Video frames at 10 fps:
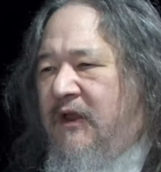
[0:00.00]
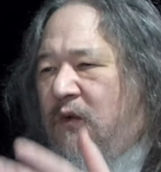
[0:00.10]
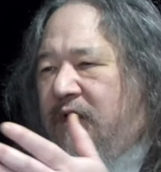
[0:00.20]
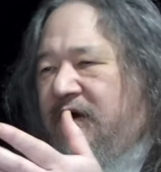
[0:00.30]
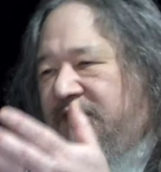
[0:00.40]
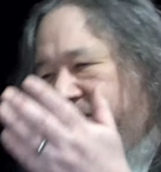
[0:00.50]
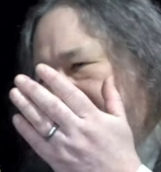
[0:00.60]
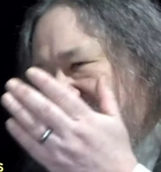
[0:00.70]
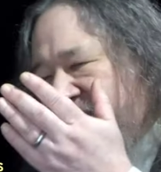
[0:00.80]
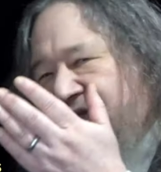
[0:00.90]
Whereas
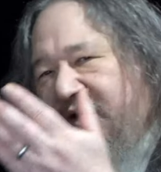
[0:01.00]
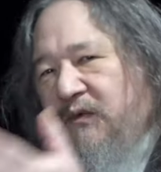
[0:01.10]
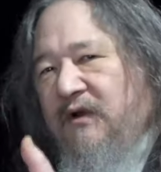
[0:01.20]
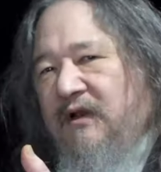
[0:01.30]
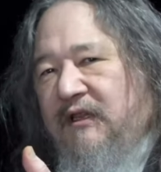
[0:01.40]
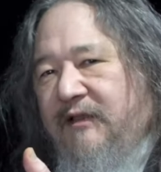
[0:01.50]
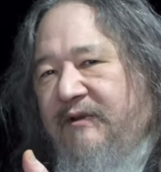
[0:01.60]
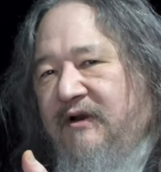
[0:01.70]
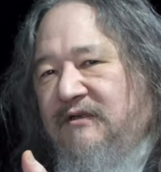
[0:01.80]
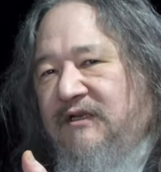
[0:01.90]
by saying we're going to limit
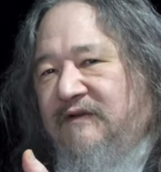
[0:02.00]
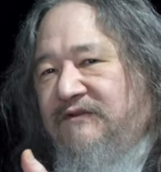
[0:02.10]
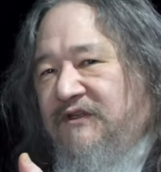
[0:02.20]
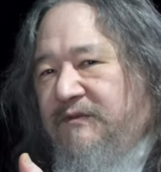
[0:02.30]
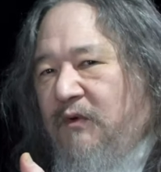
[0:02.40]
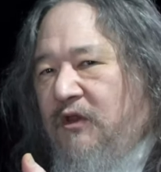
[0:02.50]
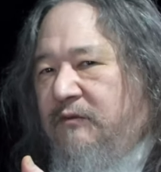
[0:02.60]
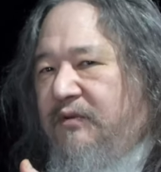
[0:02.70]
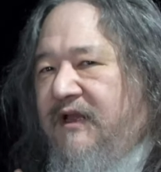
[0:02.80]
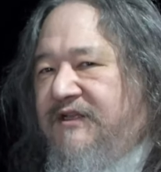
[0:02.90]
ourselves to smaller
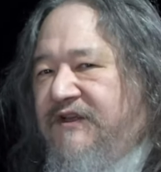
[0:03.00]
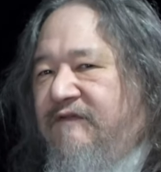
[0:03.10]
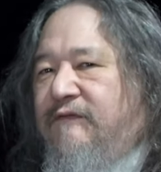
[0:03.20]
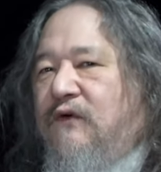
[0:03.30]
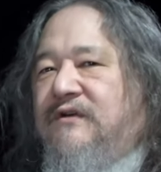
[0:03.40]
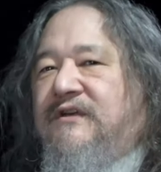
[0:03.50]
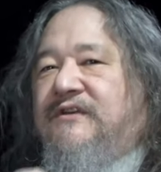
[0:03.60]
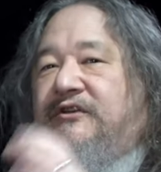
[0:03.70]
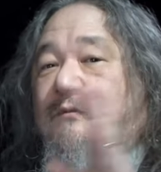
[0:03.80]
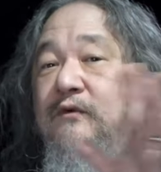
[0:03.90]
plates and force us
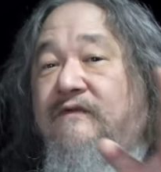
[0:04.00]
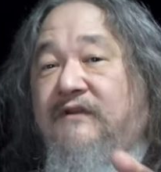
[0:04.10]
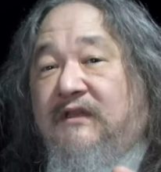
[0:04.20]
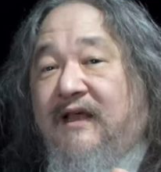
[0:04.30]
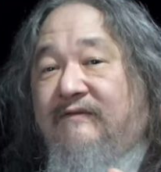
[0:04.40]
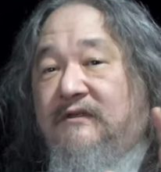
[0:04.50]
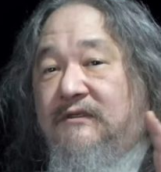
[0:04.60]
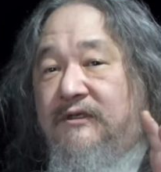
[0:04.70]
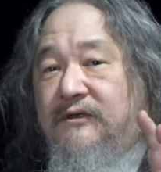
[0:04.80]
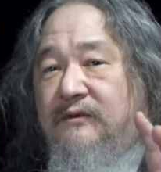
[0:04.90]
to move to level
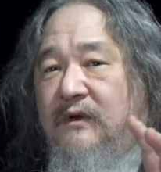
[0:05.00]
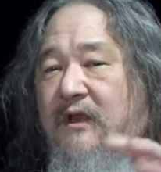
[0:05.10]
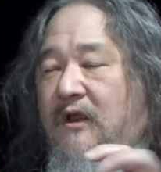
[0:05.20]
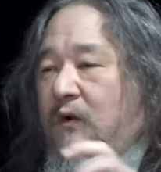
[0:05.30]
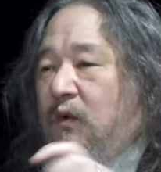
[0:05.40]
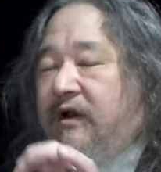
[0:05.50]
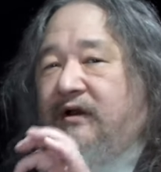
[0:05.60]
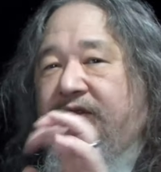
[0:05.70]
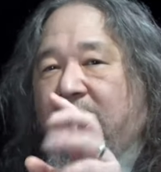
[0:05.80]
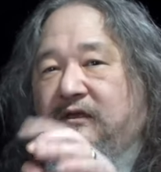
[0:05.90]
two,
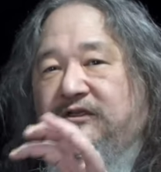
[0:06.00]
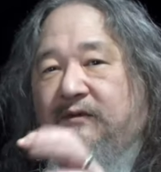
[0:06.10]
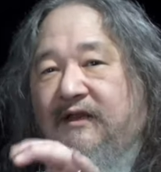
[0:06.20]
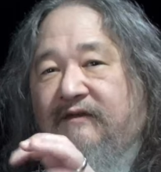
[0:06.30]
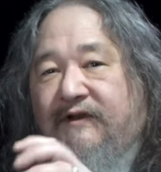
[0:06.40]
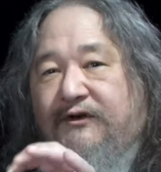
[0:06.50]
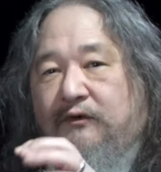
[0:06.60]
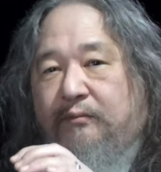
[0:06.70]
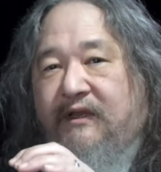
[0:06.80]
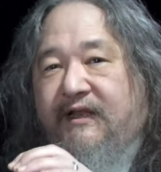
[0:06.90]
where the
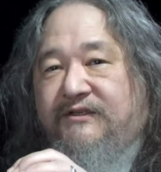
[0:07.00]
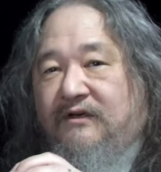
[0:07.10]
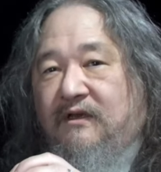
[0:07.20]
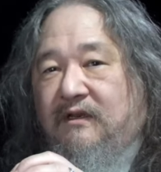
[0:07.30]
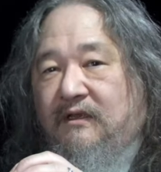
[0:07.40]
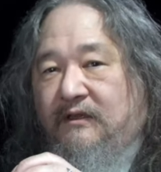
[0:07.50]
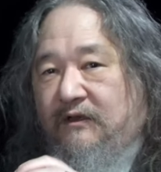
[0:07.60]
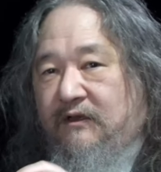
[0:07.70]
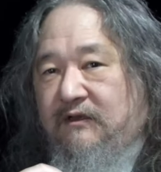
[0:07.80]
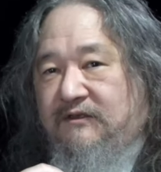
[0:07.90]
individual plates are going to,
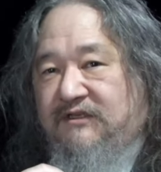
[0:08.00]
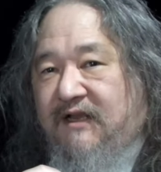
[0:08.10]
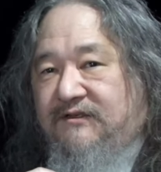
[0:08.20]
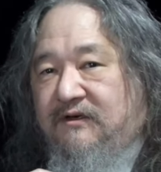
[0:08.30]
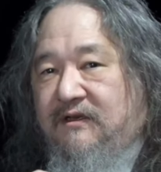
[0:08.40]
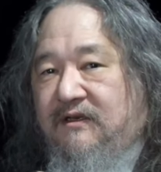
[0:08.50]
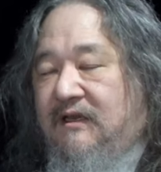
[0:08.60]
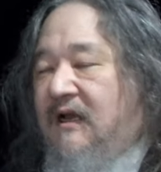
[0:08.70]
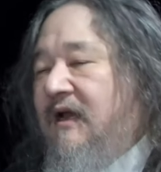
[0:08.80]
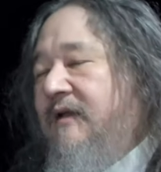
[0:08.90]
the sites are going to
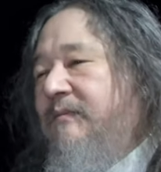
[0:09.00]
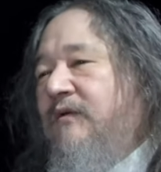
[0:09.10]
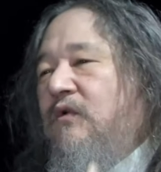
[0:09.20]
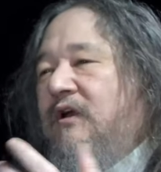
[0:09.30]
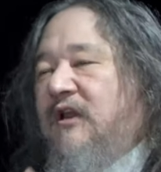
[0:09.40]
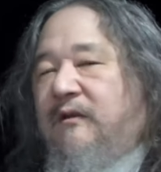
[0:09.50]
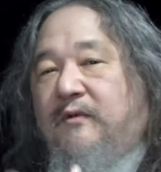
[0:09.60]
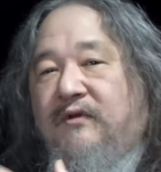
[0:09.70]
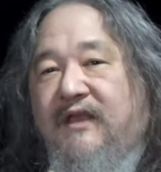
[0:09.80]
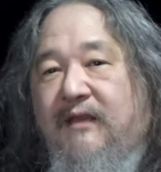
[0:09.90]
die, but we're going to
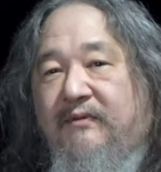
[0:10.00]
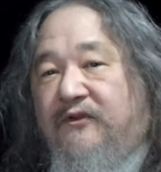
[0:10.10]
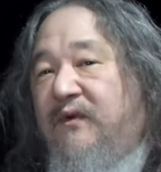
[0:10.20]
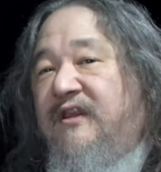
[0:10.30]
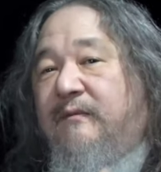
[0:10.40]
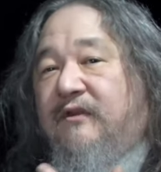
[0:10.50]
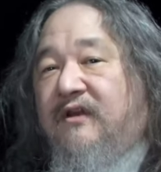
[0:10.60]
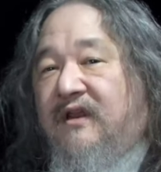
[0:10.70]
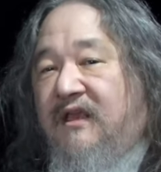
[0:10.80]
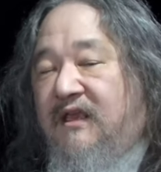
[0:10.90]
communicate between them. They're
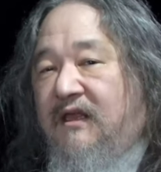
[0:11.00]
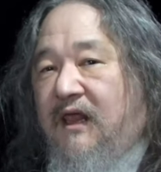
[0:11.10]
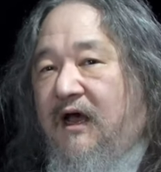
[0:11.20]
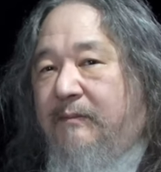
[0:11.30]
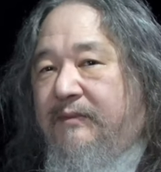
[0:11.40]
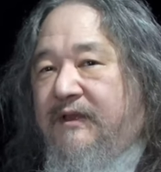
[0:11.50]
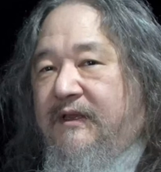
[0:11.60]
going to heal up.